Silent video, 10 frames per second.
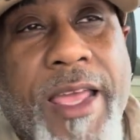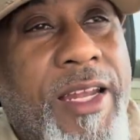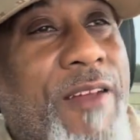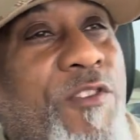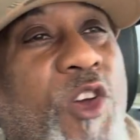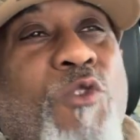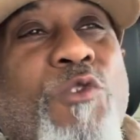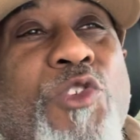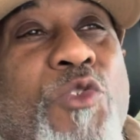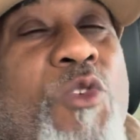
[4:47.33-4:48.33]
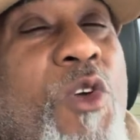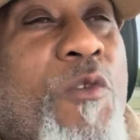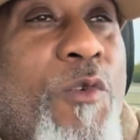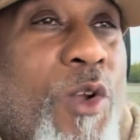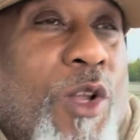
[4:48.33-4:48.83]
And I've told you
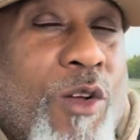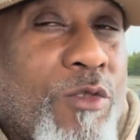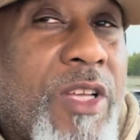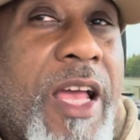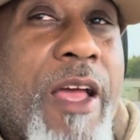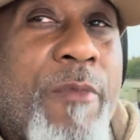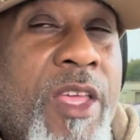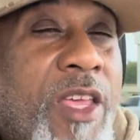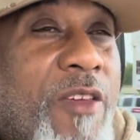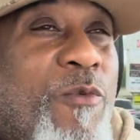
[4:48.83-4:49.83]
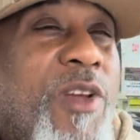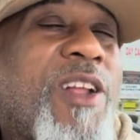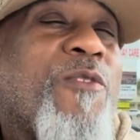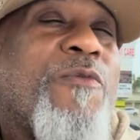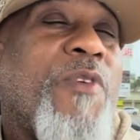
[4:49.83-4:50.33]
for a long time, if we
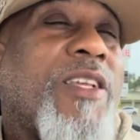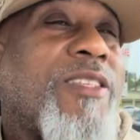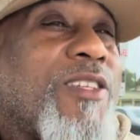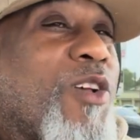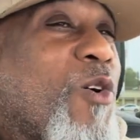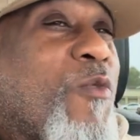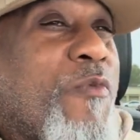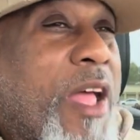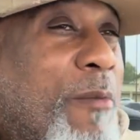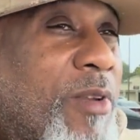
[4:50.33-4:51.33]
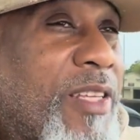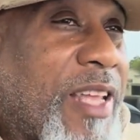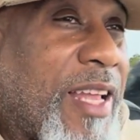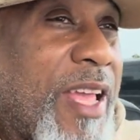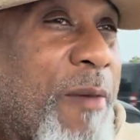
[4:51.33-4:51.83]
don't fix this whole family
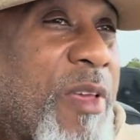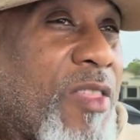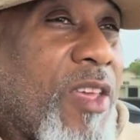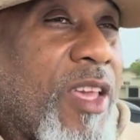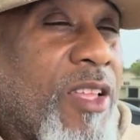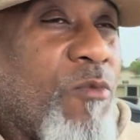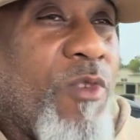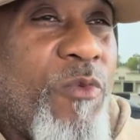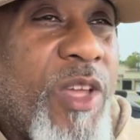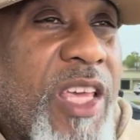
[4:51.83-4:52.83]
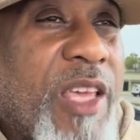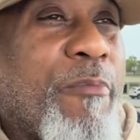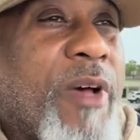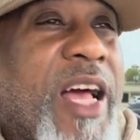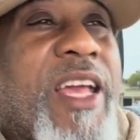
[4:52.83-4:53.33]
dynamic thing, if we
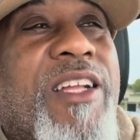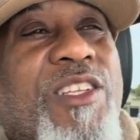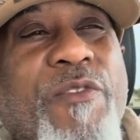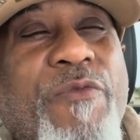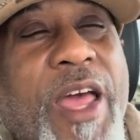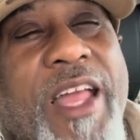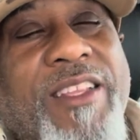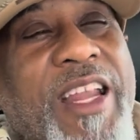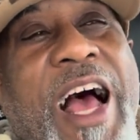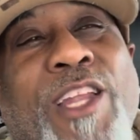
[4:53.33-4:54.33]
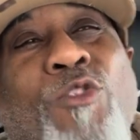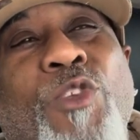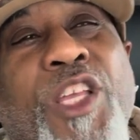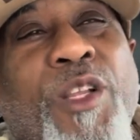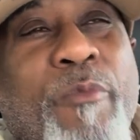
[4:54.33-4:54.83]
keep buying into the fact that I don't
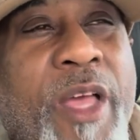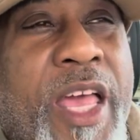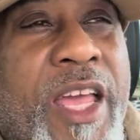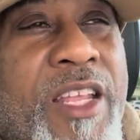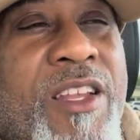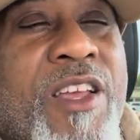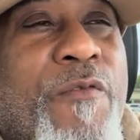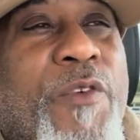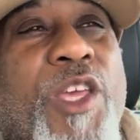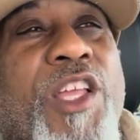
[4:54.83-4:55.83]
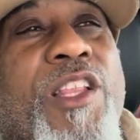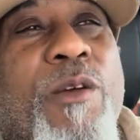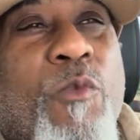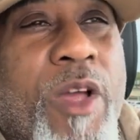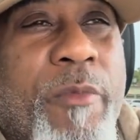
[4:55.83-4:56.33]
need a man and forget
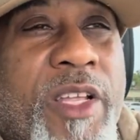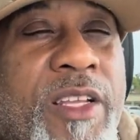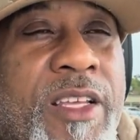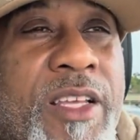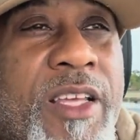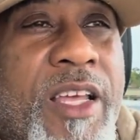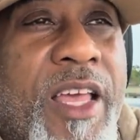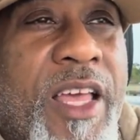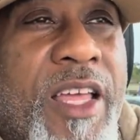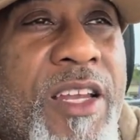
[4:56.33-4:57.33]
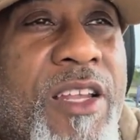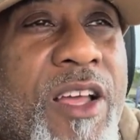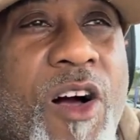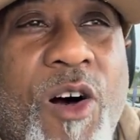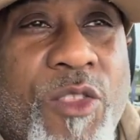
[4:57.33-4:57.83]
them women, and
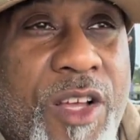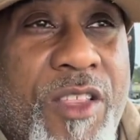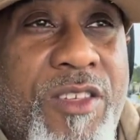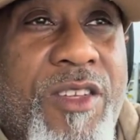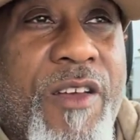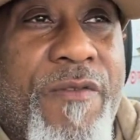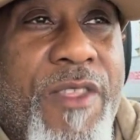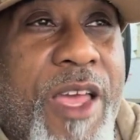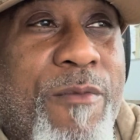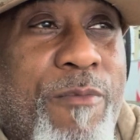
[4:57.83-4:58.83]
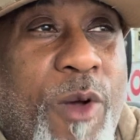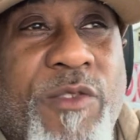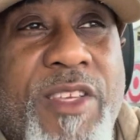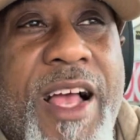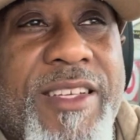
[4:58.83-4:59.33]
all the other stuff that both
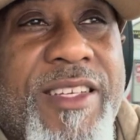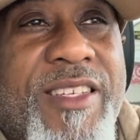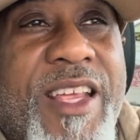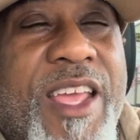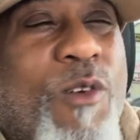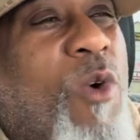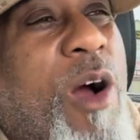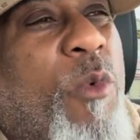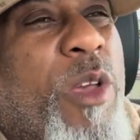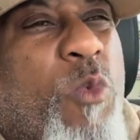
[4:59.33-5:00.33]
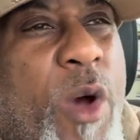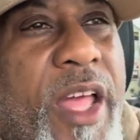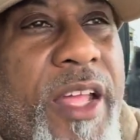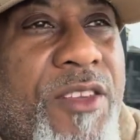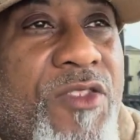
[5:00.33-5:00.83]
sides are saying while we
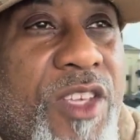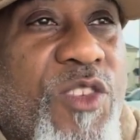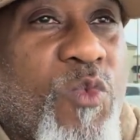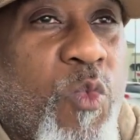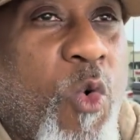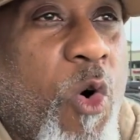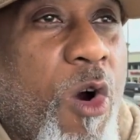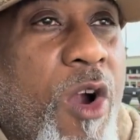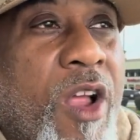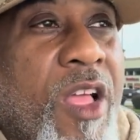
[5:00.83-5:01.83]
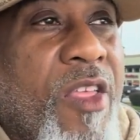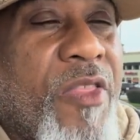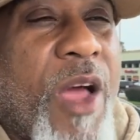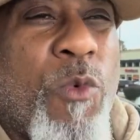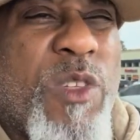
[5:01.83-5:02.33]
wage this war
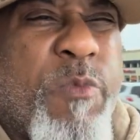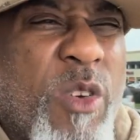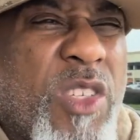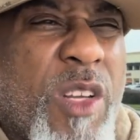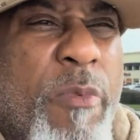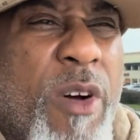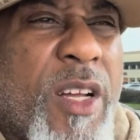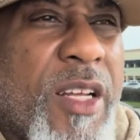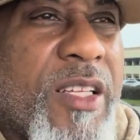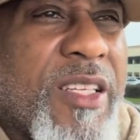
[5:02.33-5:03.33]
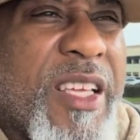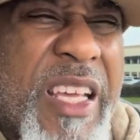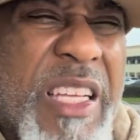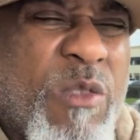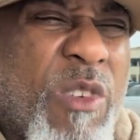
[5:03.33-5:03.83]
that was pushed upon us
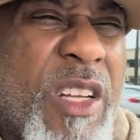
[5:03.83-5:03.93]
against one